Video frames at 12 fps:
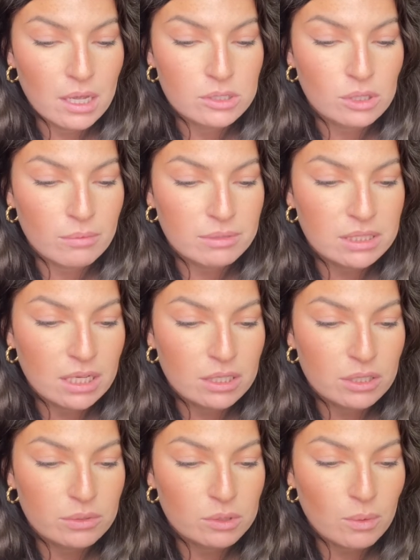So I'm just gonna
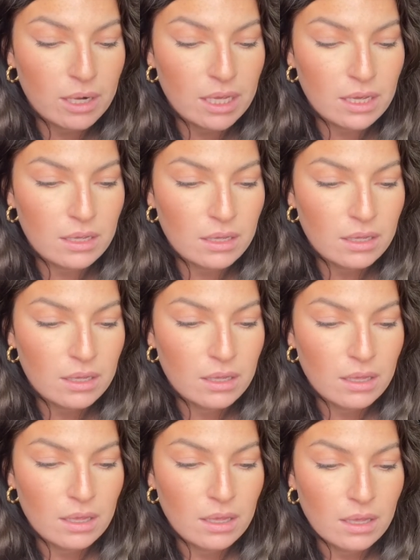do 20
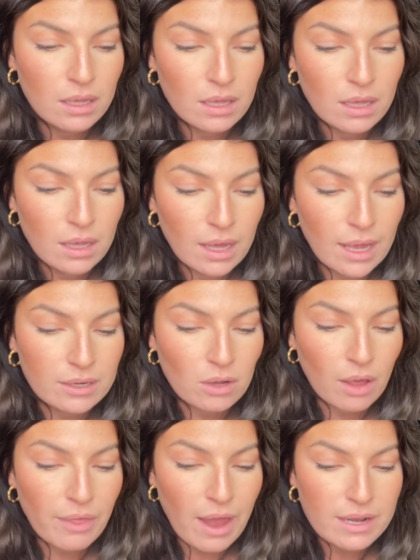and
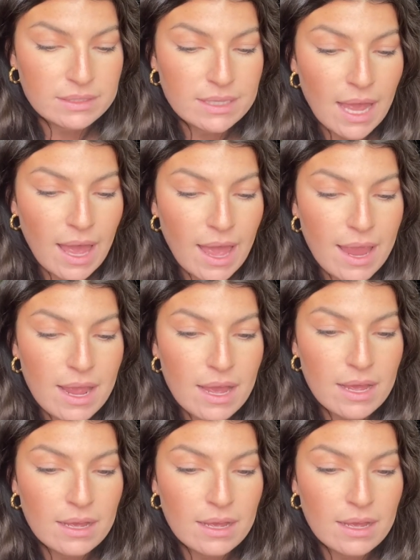call that a day.